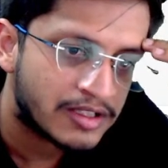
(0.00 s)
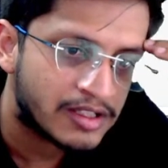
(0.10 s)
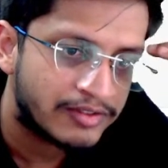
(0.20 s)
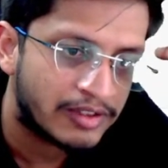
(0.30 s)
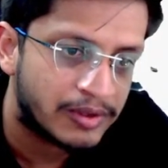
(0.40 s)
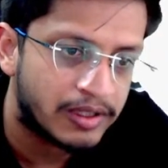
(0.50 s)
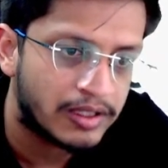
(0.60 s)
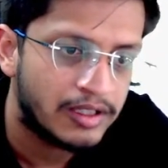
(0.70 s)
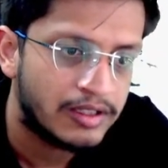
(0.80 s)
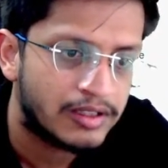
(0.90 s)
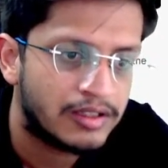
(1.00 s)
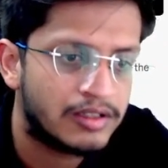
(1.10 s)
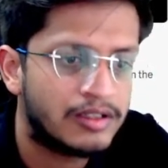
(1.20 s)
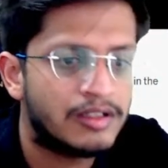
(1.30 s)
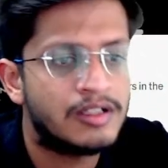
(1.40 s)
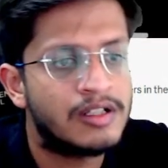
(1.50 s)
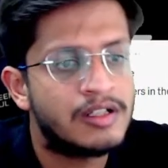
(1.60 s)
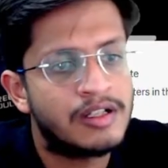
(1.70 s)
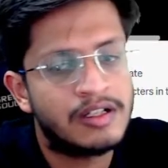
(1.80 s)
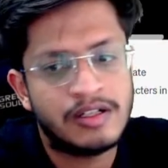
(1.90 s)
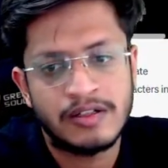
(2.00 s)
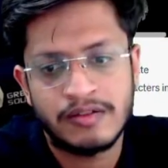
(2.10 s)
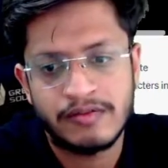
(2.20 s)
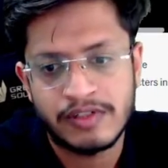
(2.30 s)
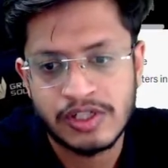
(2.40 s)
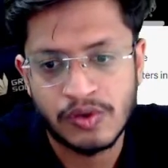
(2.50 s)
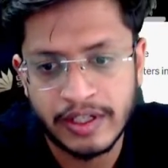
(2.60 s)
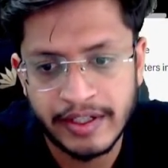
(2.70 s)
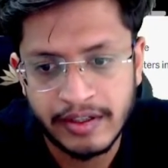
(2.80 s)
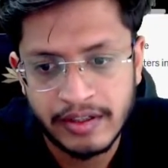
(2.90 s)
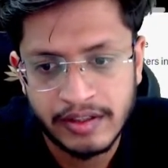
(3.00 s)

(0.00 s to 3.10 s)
of the word, which is okay.